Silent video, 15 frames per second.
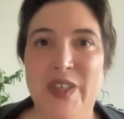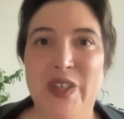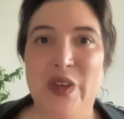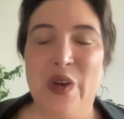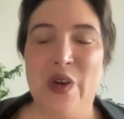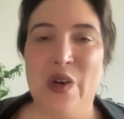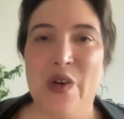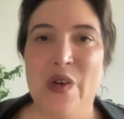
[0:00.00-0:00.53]

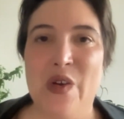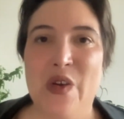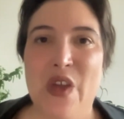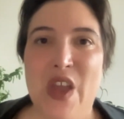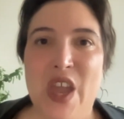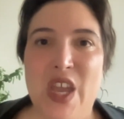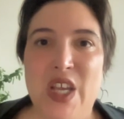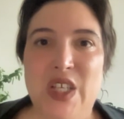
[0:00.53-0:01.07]
So
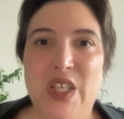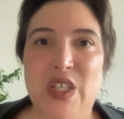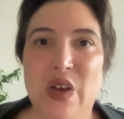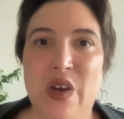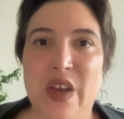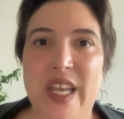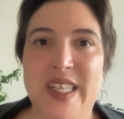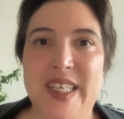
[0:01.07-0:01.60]

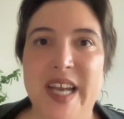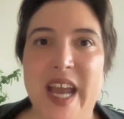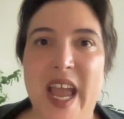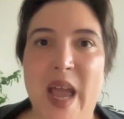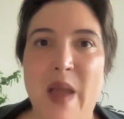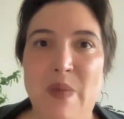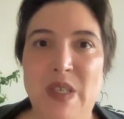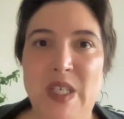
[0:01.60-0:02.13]
it's an
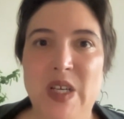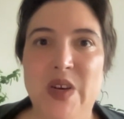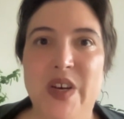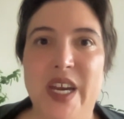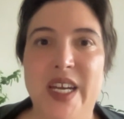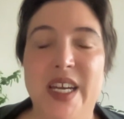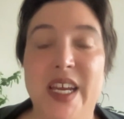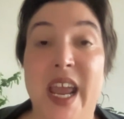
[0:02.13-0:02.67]
absolute
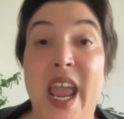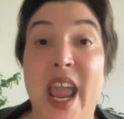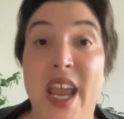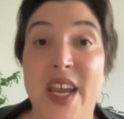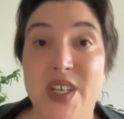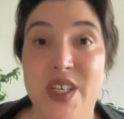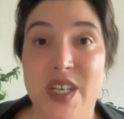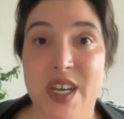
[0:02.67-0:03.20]

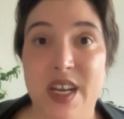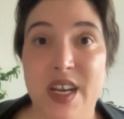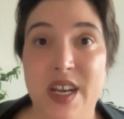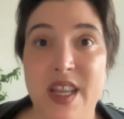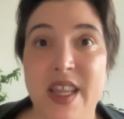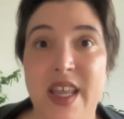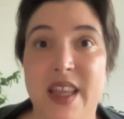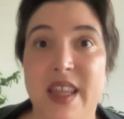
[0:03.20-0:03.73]

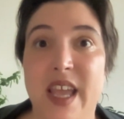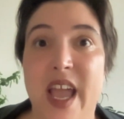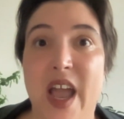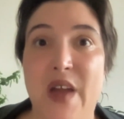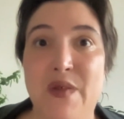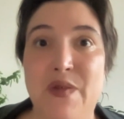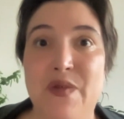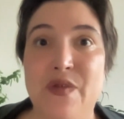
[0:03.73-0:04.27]
indication that they
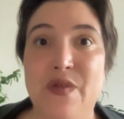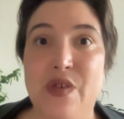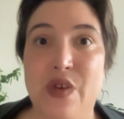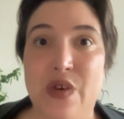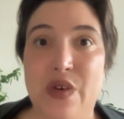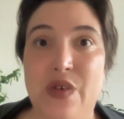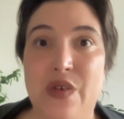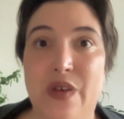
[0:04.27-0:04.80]
have
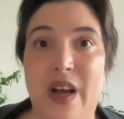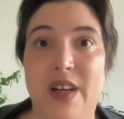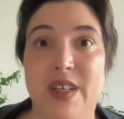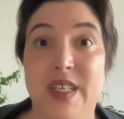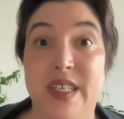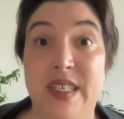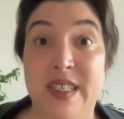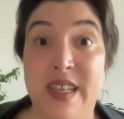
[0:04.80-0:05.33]
no
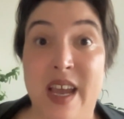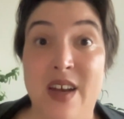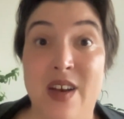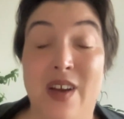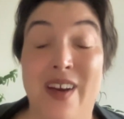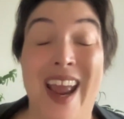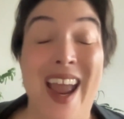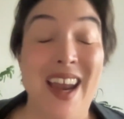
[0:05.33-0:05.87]
ground to stand
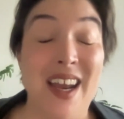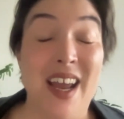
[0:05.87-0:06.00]
on. And